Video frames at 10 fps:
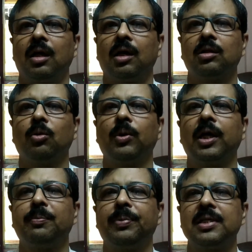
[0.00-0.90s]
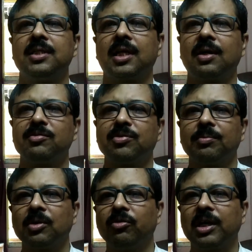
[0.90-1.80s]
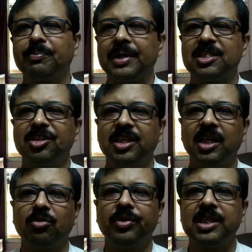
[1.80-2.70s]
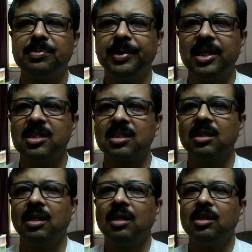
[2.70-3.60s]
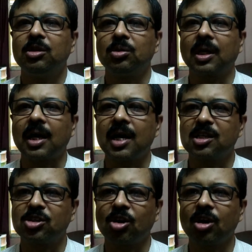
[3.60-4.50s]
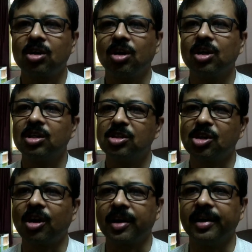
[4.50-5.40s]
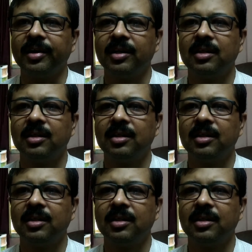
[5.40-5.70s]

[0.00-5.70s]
Now the word precis comes from the word procedure, which means to cut short or shorten.